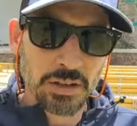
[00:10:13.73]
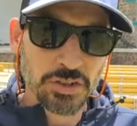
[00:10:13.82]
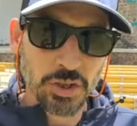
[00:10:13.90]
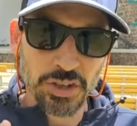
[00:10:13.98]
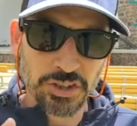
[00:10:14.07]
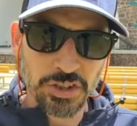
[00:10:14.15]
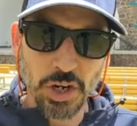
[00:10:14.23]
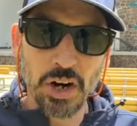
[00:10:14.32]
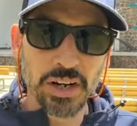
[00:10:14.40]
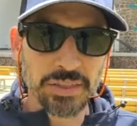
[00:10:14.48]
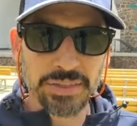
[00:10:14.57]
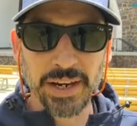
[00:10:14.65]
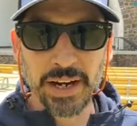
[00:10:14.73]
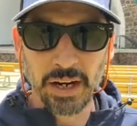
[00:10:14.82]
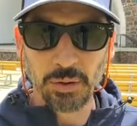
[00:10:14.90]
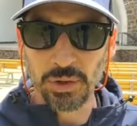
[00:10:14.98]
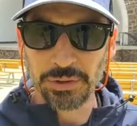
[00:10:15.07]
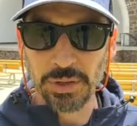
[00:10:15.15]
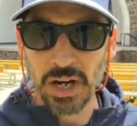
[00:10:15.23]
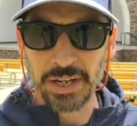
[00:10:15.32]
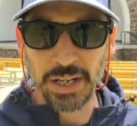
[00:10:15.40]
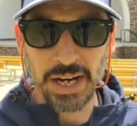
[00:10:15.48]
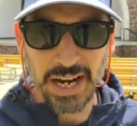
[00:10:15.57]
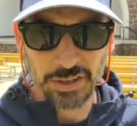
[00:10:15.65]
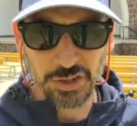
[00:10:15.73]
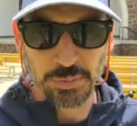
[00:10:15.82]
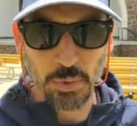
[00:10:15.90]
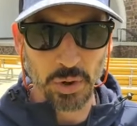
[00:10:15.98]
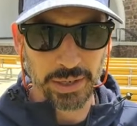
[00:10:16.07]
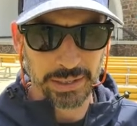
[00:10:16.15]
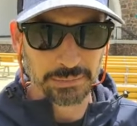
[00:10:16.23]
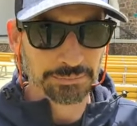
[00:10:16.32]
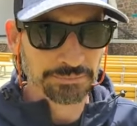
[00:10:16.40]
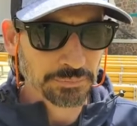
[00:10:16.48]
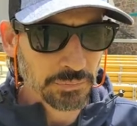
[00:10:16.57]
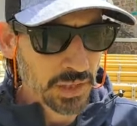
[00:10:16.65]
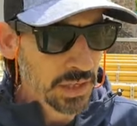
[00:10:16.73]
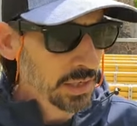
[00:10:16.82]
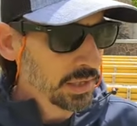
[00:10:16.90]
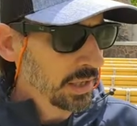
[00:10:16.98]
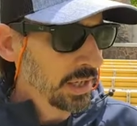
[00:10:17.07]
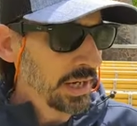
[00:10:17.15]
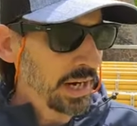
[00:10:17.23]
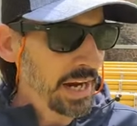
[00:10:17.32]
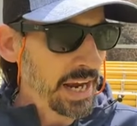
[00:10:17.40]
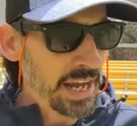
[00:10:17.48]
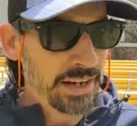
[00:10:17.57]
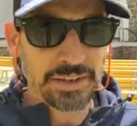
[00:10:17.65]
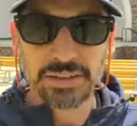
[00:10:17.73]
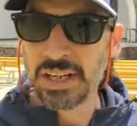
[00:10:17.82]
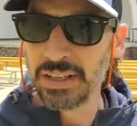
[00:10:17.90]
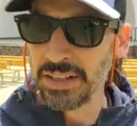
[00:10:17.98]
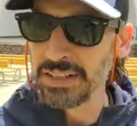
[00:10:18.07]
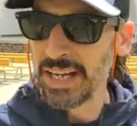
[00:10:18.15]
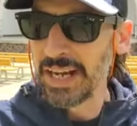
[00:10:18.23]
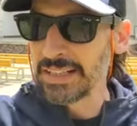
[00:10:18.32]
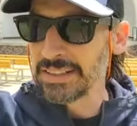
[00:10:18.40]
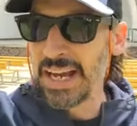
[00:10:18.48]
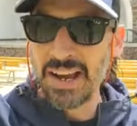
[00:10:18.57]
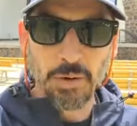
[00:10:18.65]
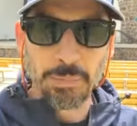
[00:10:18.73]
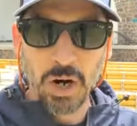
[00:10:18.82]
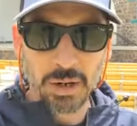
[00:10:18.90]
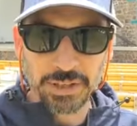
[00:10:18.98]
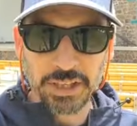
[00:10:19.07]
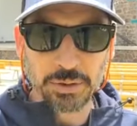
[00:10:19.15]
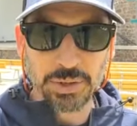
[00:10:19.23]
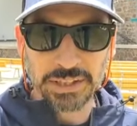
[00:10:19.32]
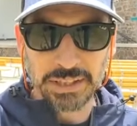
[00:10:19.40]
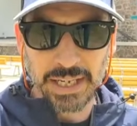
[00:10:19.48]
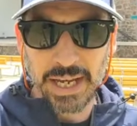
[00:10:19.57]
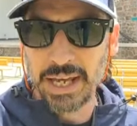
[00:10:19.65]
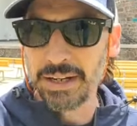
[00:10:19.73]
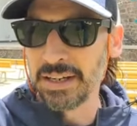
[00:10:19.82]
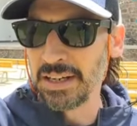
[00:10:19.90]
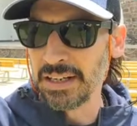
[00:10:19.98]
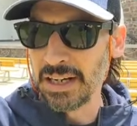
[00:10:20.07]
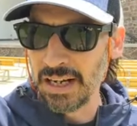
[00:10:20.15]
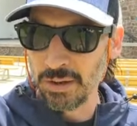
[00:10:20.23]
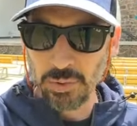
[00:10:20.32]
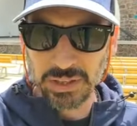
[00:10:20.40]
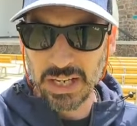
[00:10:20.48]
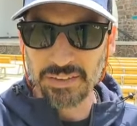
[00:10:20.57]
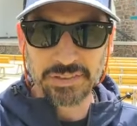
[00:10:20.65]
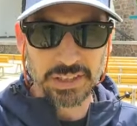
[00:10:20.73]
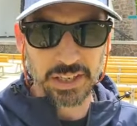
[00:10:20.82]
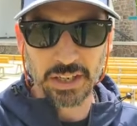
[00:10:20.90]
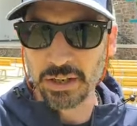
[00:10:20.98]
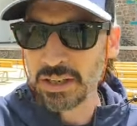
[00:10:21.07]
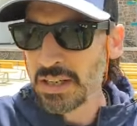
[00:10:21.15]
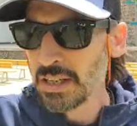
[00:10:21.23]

started there with Rhonda and I this morning. And then they have a barbecue at the end, and we left here.